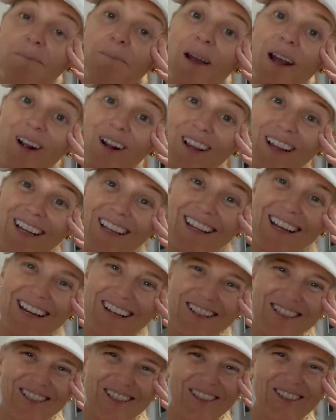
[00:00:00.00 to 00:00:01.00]
Maryland, I
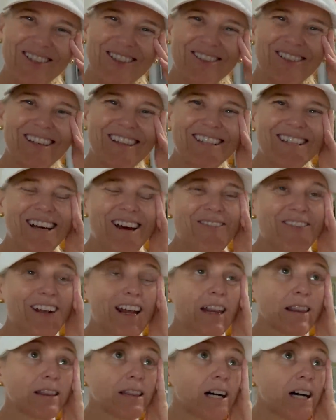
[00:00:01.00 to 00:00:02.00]
used to go to all the time that I
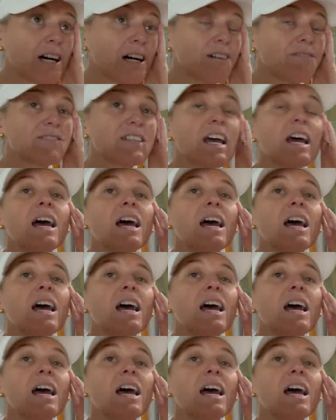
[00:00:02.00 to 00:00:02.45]
loved.